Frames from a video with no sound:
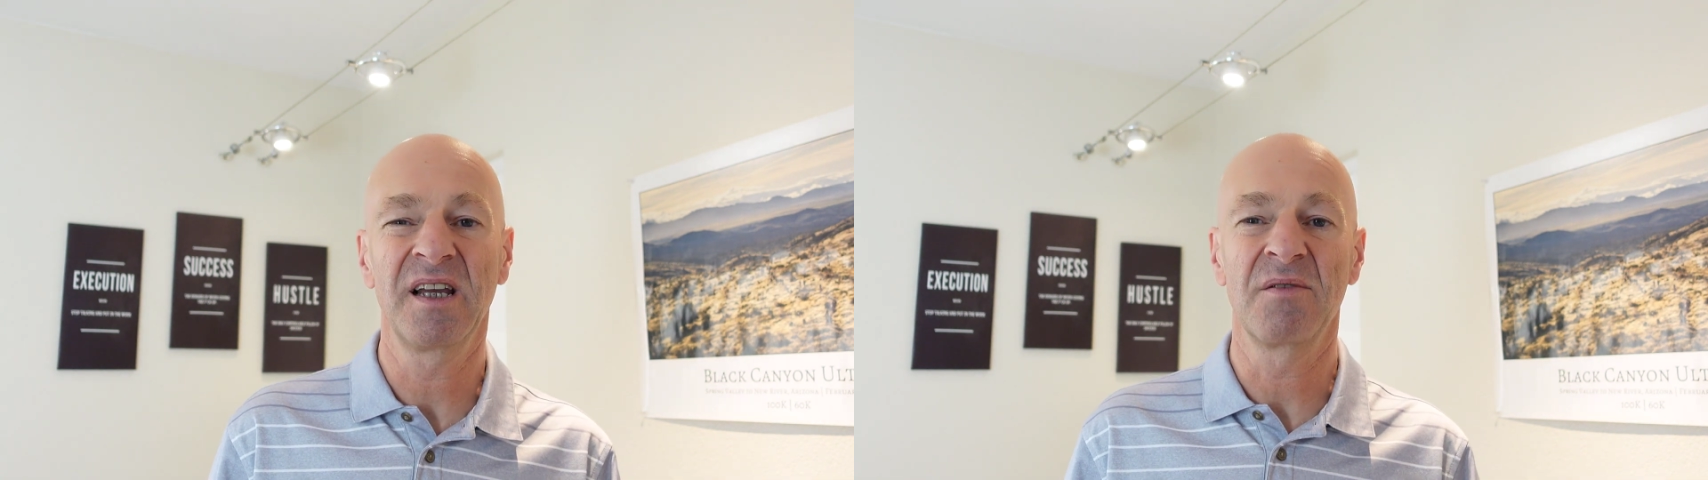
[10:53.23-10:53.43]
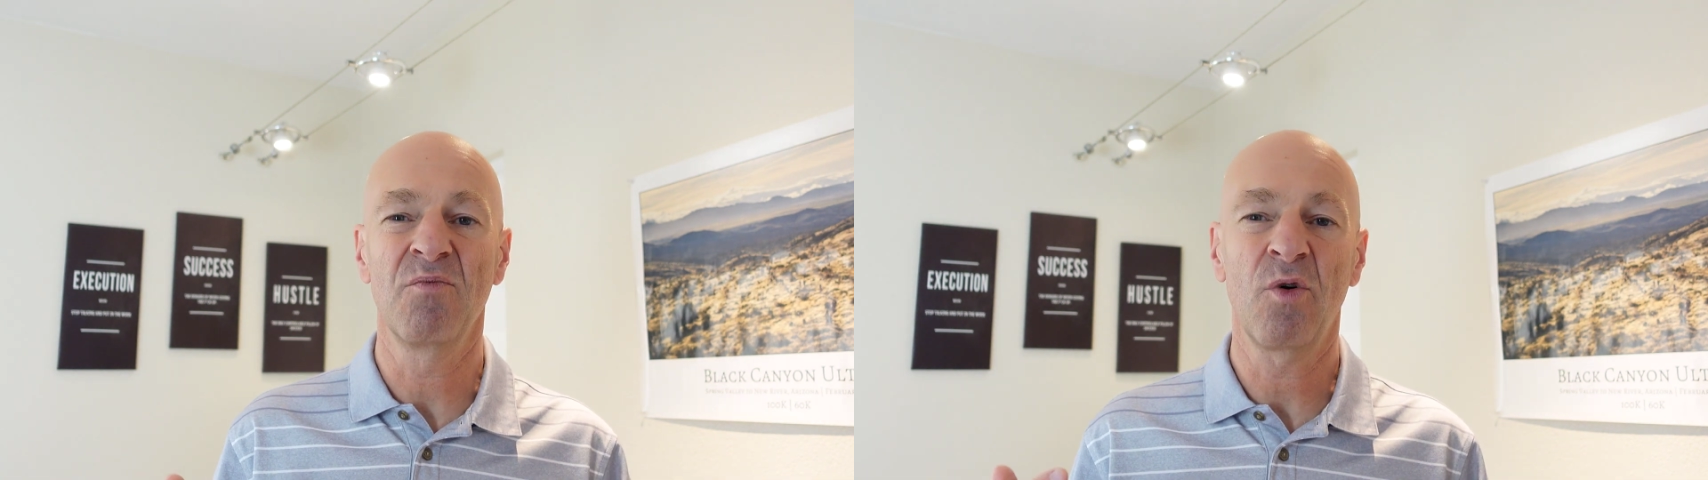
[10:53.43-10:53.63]

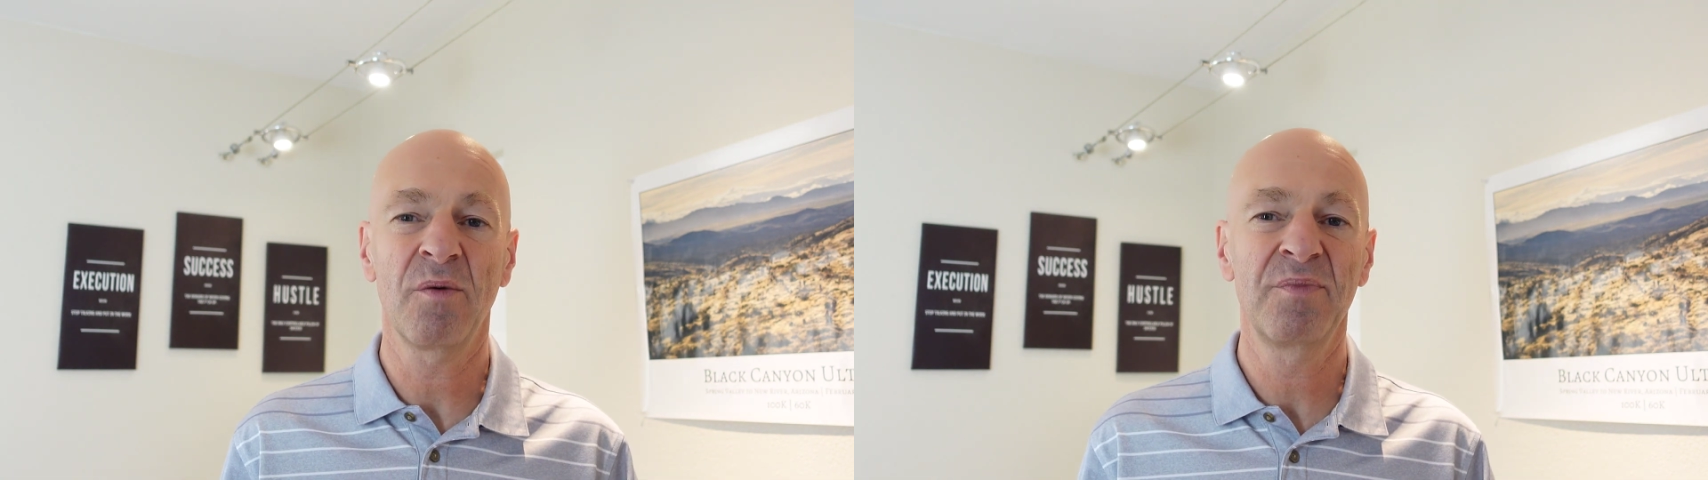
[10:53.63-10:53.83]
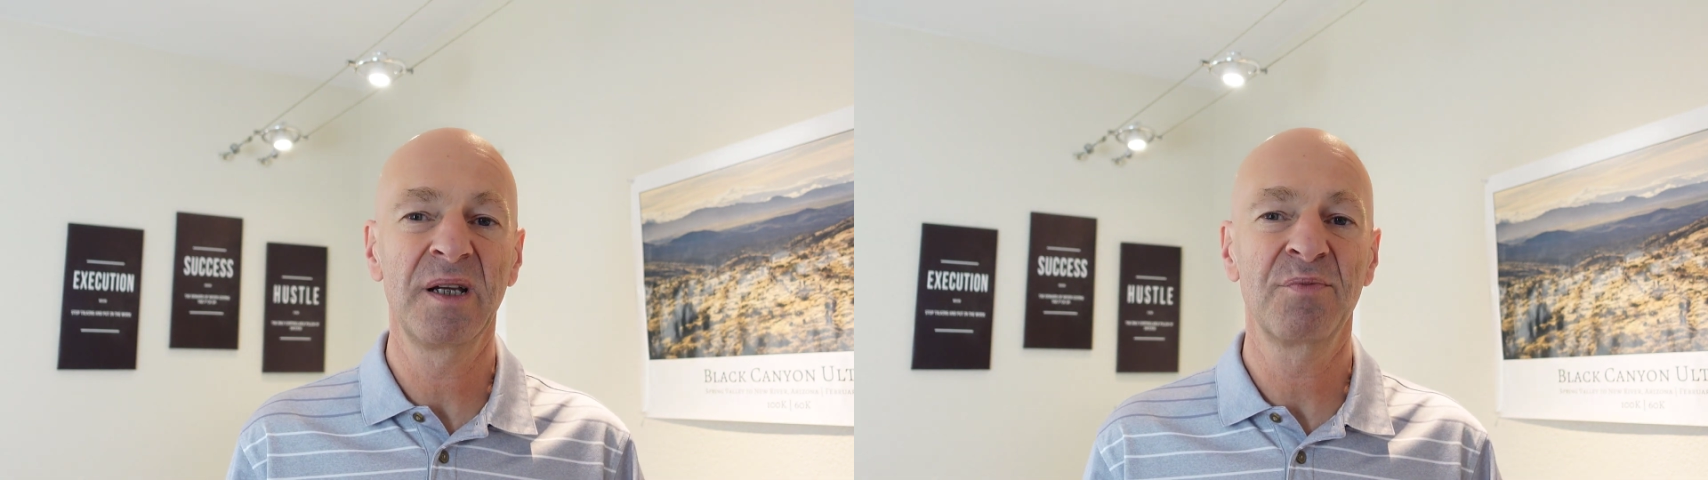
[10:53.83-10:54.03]
and
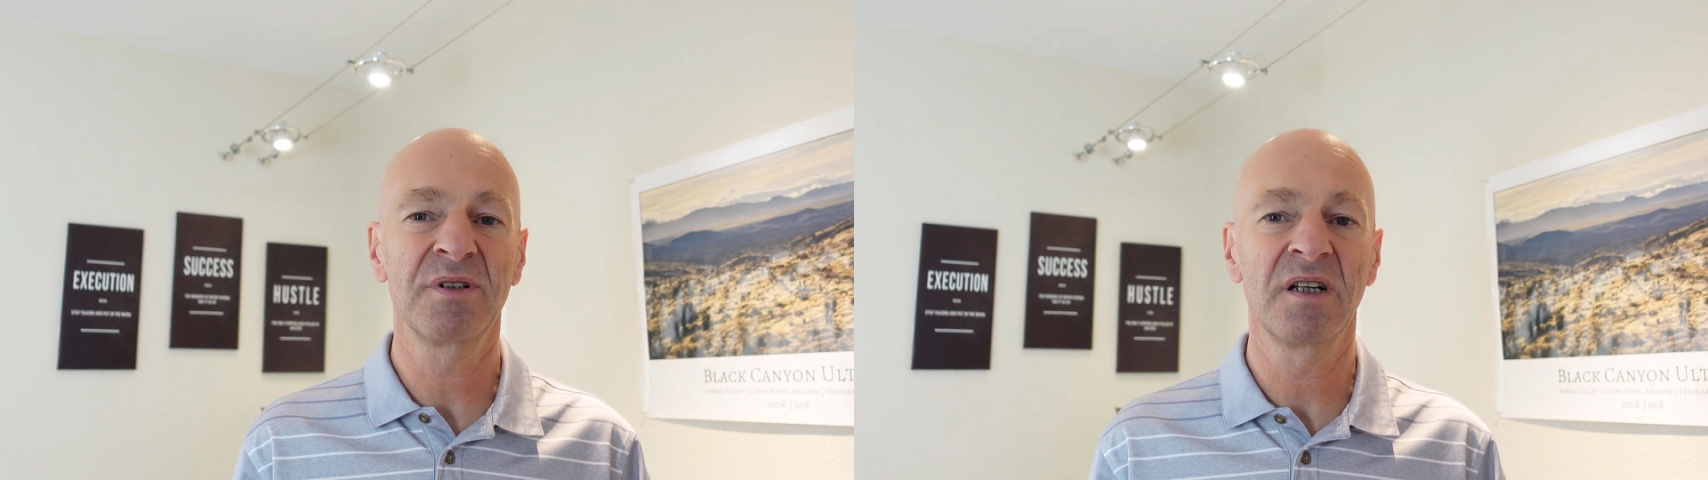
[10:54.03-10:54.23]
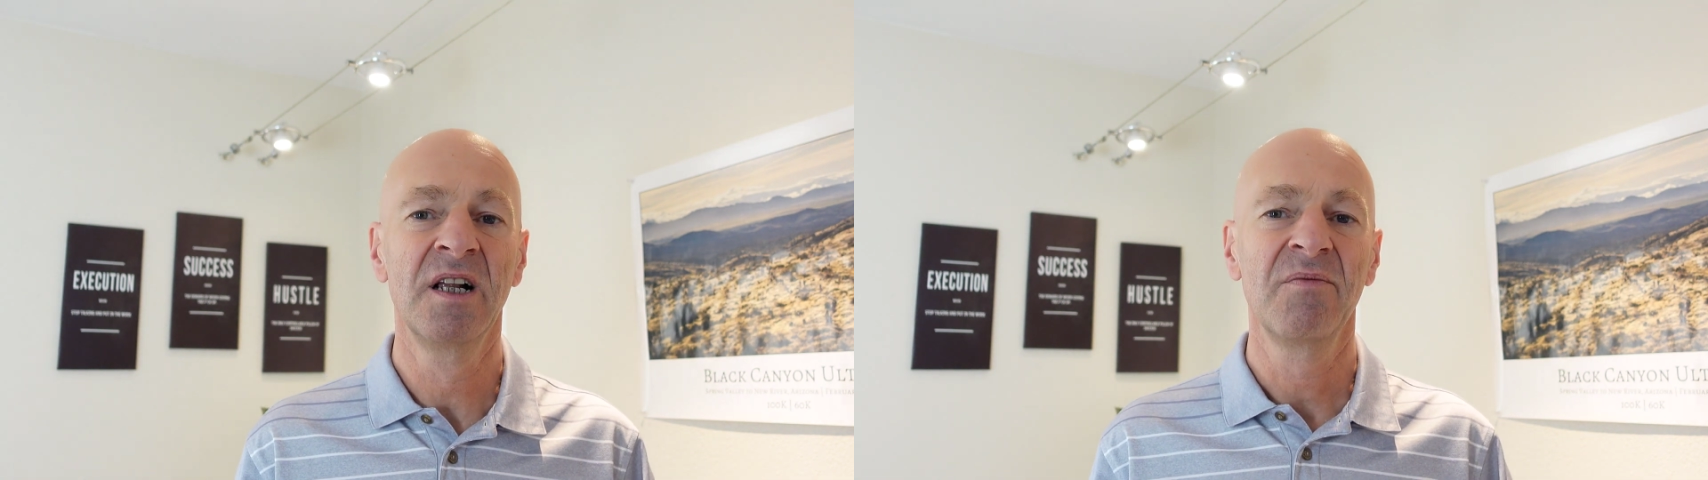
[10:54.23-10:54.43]
more
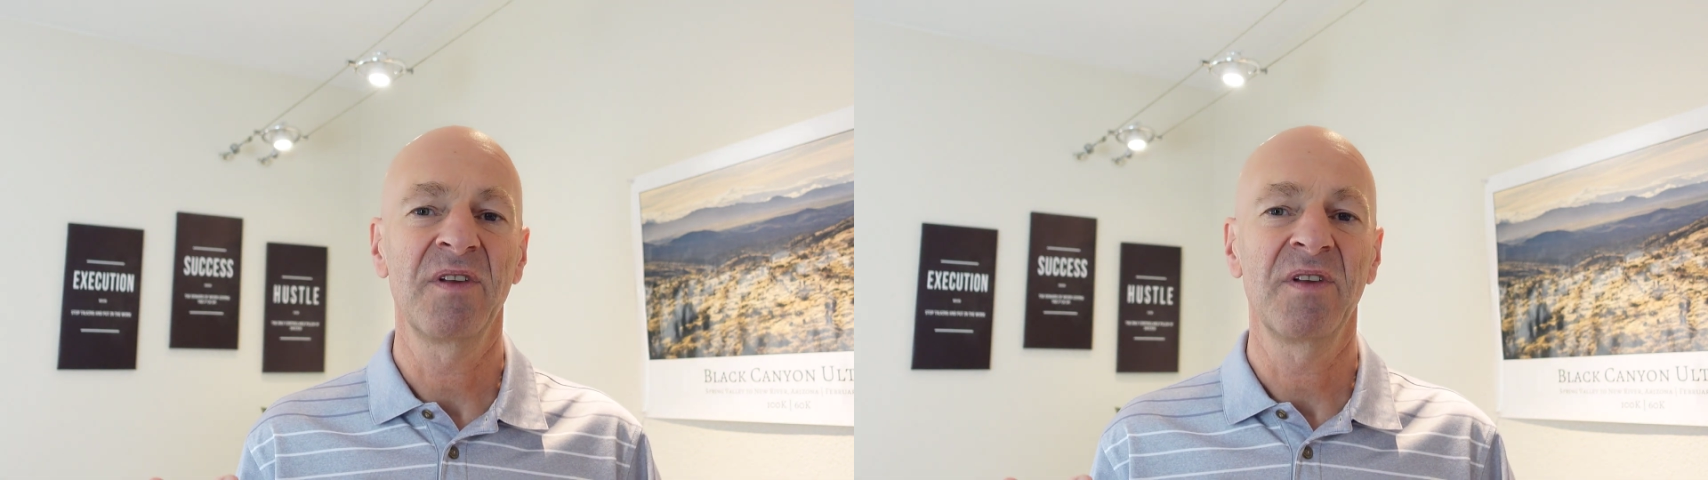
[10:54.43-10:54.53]
people